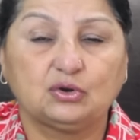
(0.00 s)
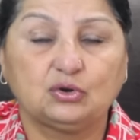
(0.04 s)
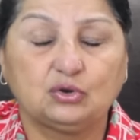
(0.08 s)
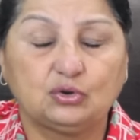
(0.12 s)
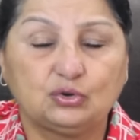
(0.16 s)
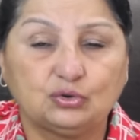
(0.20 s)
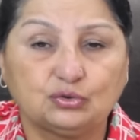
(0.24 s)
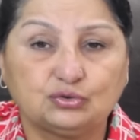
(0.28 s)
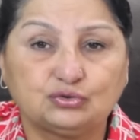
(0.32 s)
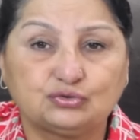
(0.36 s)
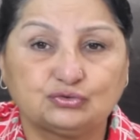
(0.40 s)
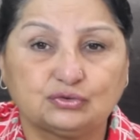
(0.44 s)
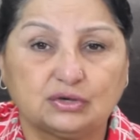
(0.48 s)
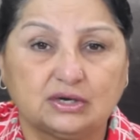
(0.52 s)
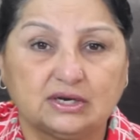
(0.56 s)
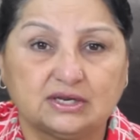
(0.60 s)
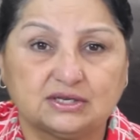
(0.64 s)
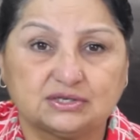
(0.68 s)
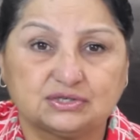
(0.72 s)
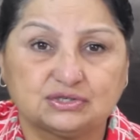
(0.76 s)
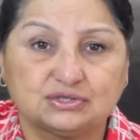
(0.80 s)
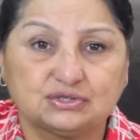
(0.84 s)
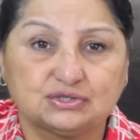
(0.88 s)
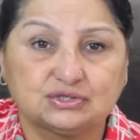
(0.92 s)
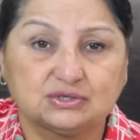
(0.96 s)
Good
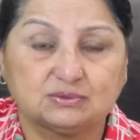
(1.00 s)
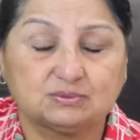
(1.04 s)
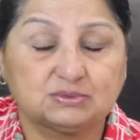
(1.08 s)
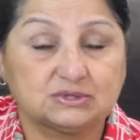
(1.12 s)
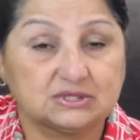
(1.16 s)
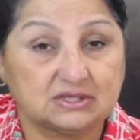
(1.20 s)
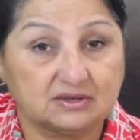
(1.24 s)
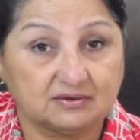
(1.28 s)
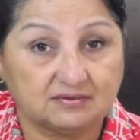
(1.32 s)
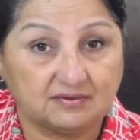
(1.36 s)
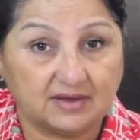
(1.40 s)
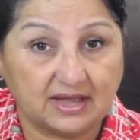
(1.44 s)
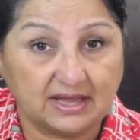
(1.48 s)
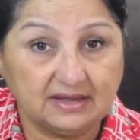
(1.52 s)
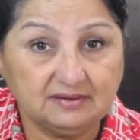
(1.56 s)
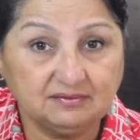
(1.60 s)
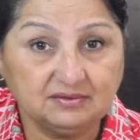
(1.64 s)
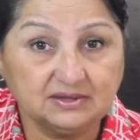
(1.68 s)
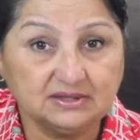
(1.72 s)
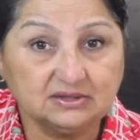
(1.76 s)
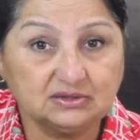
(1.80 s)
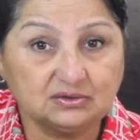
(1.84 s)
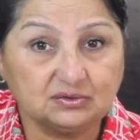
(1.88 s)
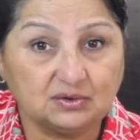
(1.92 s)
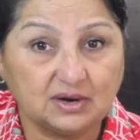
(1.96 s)
relationships survive
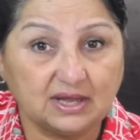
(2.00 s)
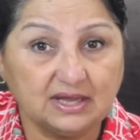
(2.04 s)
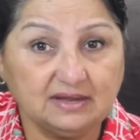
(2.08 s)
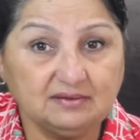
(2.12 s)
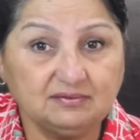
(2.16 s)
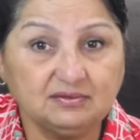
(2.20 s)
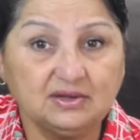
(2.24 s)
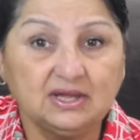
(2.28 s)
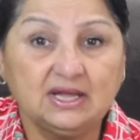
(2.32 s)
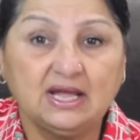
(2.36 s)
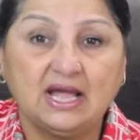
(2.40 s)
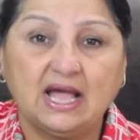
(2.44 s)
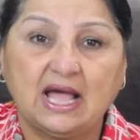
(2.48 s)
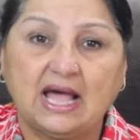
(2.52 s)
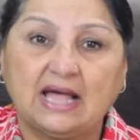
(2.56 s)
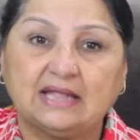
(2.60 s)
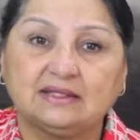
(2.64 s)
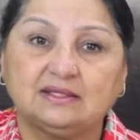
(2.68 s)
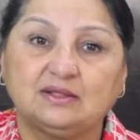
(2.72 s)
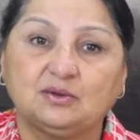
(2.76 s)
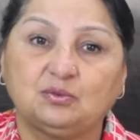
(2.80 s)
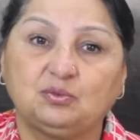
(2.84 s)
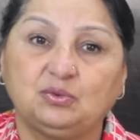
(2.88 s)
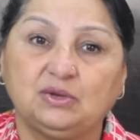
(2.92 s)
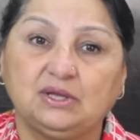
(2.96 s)
and thrive, and
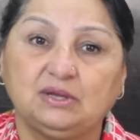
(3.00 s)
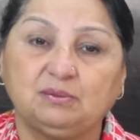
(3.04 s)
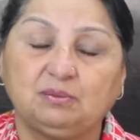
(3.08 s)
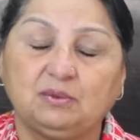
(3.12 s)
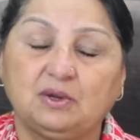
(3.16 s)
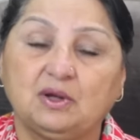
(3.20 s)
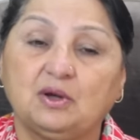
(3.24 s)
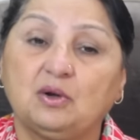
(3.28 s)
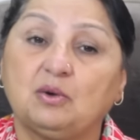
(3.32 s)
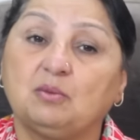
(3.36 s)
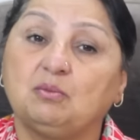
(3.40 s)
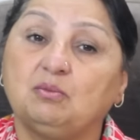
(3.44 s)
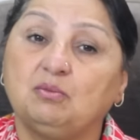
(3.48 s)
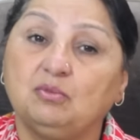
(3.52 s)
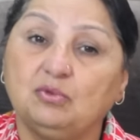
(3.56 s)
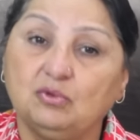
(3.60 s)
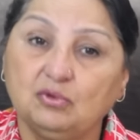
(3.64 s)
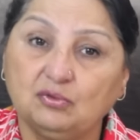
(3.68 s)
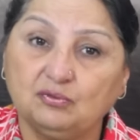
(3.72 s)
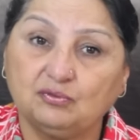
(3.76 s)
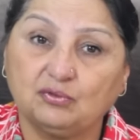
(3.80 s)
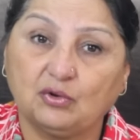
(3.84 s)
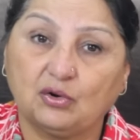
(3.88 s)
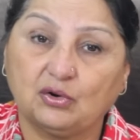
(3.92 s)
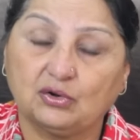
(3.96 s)
the weak
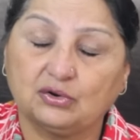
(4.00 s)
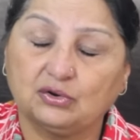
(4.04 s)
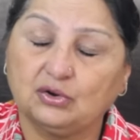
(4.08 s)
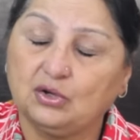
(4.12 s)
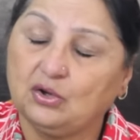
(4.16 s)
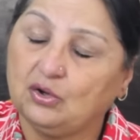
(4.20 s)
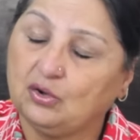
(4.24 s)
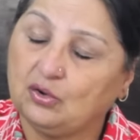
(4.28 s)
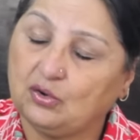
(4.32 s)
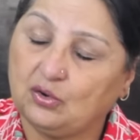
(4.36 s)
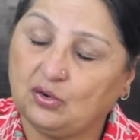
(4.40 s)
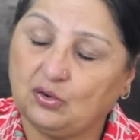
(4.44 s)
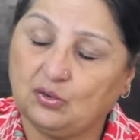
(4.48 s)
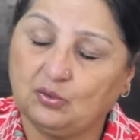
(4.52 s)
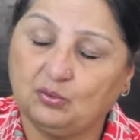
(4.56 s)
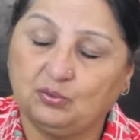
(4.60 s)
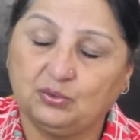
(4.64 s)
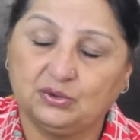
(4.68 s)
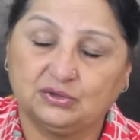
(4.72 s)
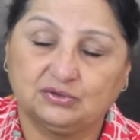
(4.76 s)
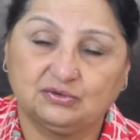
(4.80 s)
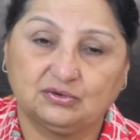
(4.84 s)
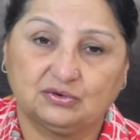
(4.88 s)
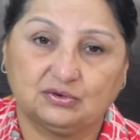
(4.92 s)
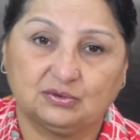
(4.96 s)
move on or
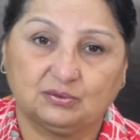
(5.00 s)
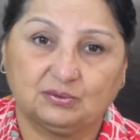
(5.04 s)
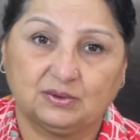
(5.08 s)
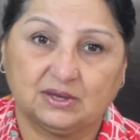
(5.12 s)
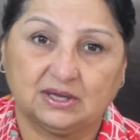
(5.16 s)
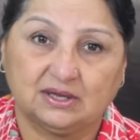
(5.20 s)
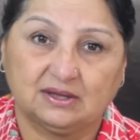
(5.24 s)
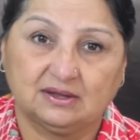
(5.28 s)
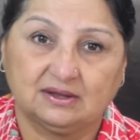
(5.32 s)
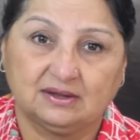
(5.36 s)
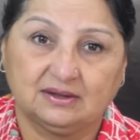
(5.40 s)
wither away.